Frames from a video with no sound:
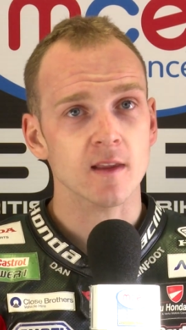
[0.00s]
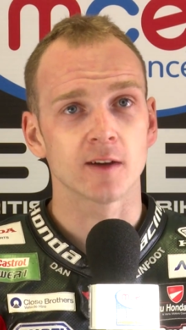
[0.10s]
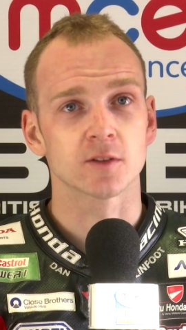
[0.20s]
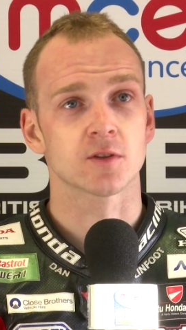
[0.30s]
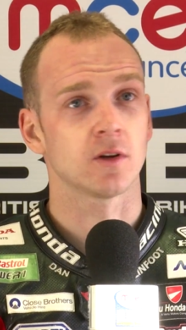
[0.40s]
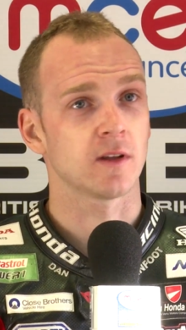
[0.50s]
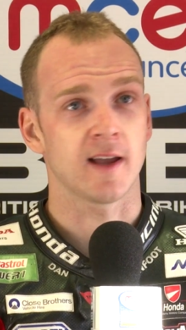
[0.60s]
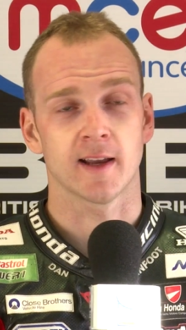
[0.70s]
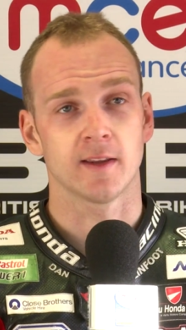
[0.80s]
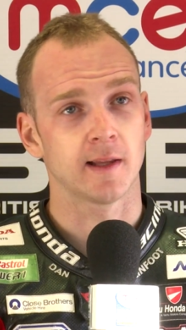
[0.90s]
I just thought
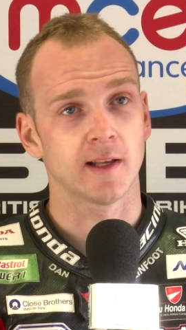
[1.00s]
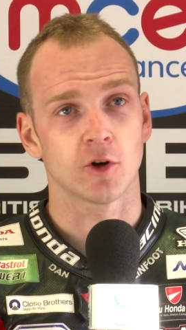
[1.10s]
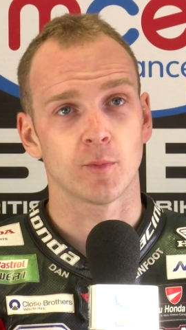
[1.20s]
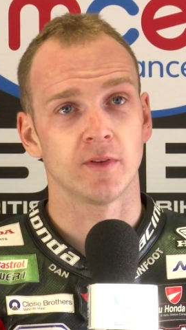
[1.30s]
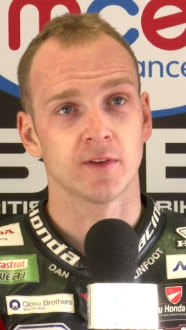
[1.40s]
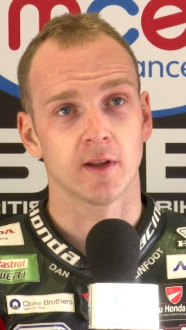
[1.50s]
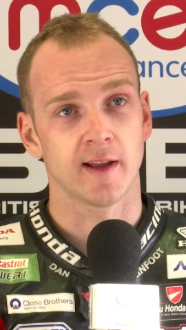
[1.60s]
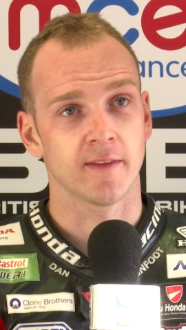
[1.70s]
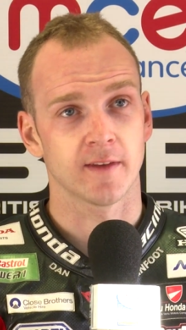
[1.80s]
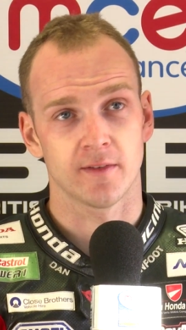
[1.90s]
hang in the lead group until the
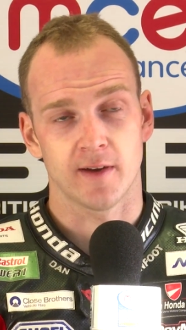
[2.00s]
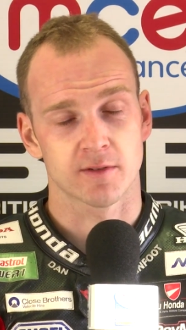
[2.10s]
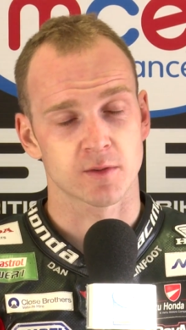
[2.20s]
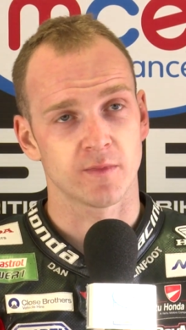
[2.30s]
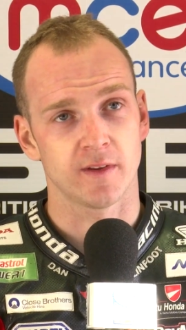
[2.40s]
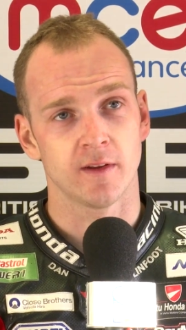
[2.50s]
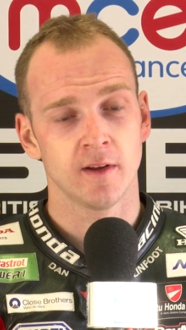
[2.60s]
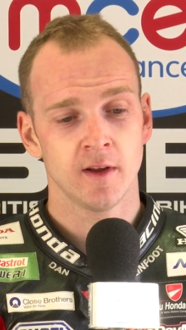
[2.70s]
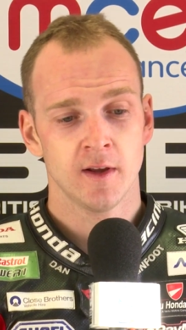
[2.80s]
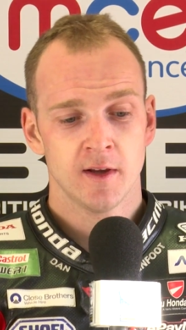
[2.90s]
end, and if I have something
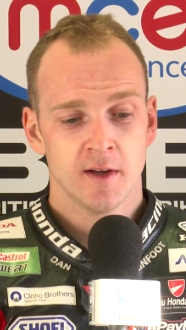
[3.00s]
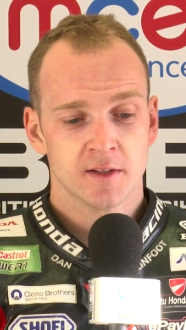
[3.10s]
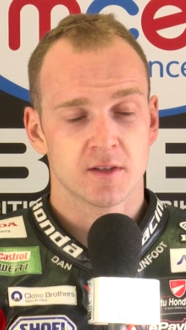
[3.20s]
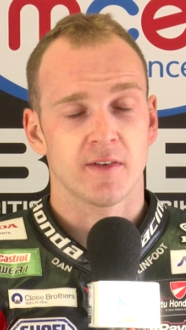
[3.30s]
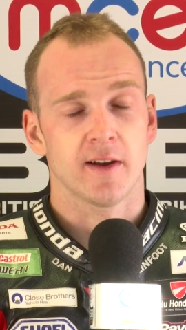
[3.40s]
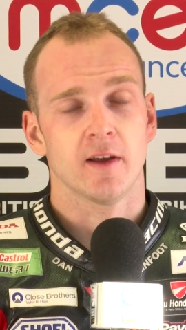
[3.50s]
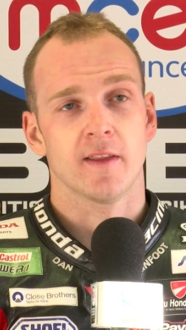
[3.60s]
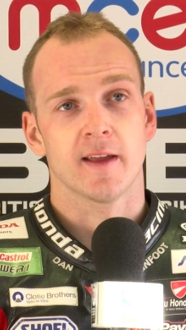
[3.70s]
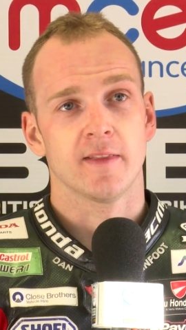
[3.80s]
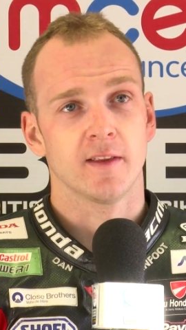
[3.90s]
to fight at
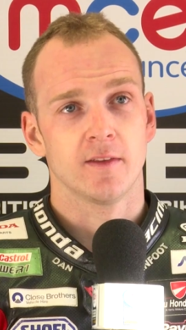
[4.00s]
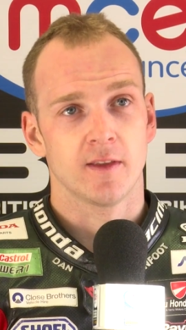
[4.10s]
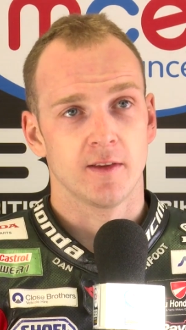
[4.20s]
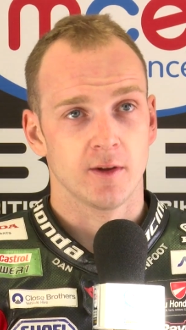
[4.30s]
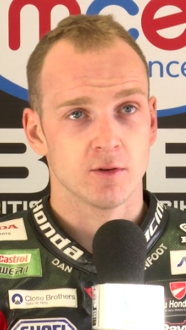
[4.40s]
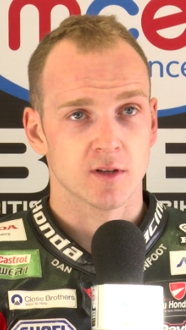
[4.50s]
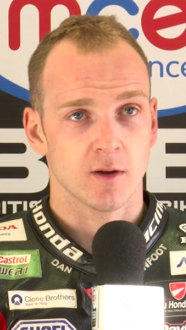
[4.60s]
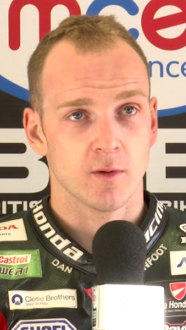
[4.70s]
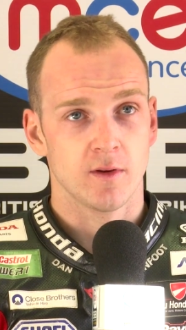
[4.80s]
the end, then do so.